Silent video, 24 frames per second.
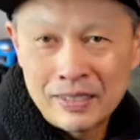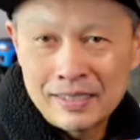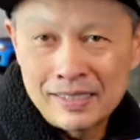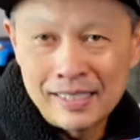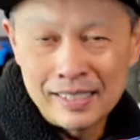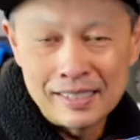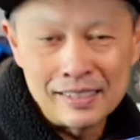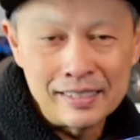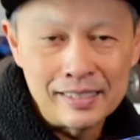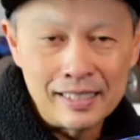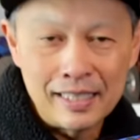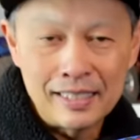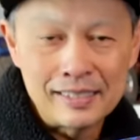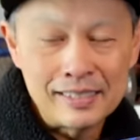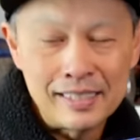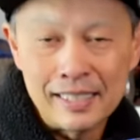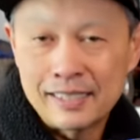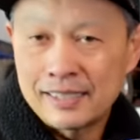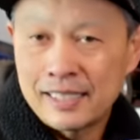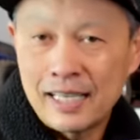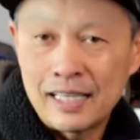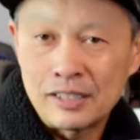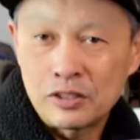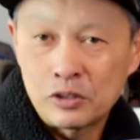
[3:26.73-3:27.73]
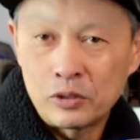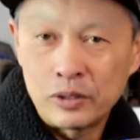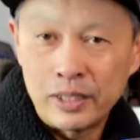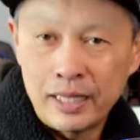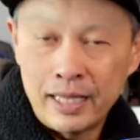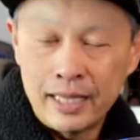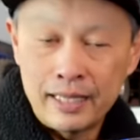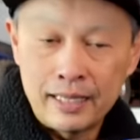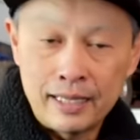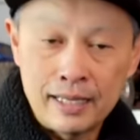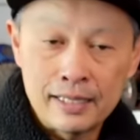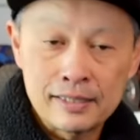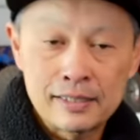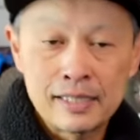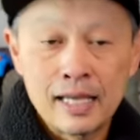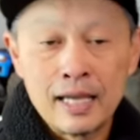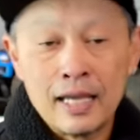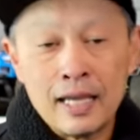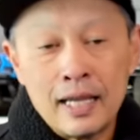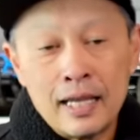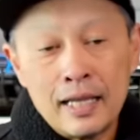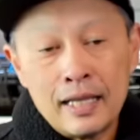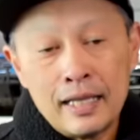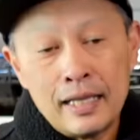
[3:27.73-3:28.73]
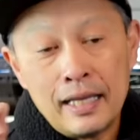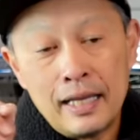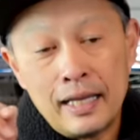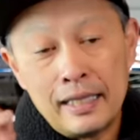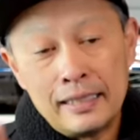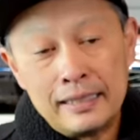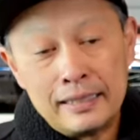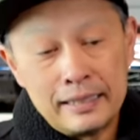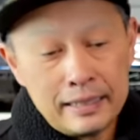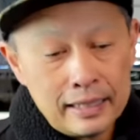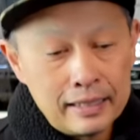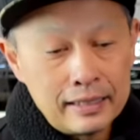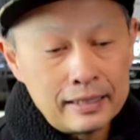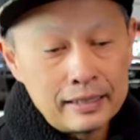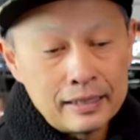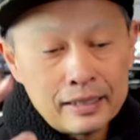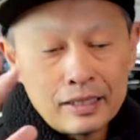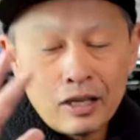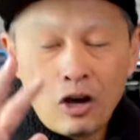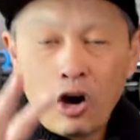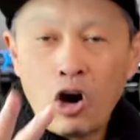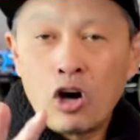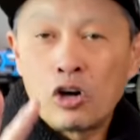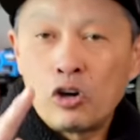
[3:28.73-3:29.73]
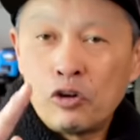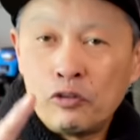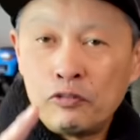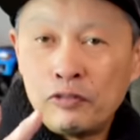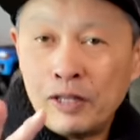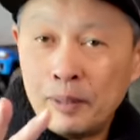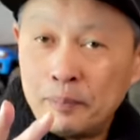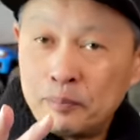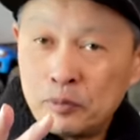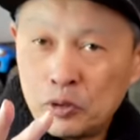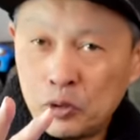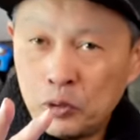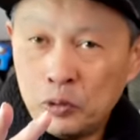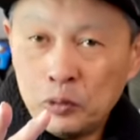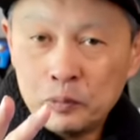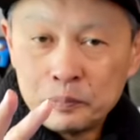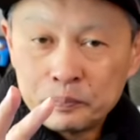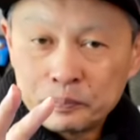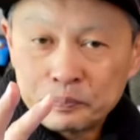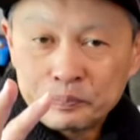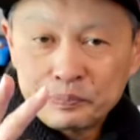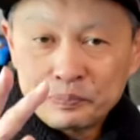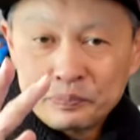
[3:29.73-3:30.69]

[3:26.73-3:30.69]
6S or 8S. Auto flip too.